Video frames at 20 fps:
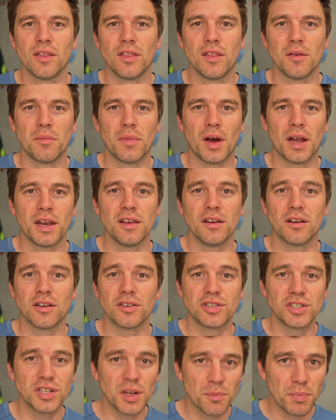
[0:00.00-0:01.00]
the money
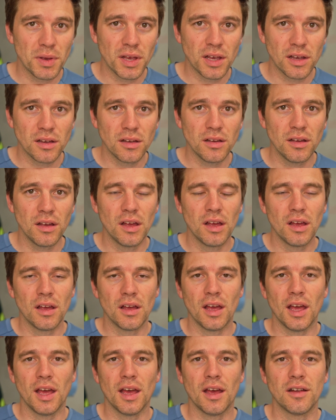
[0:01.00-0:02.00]
on shipping
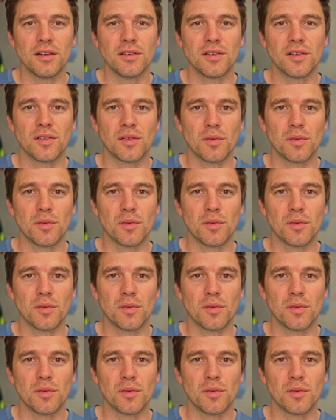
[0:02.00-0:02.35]
and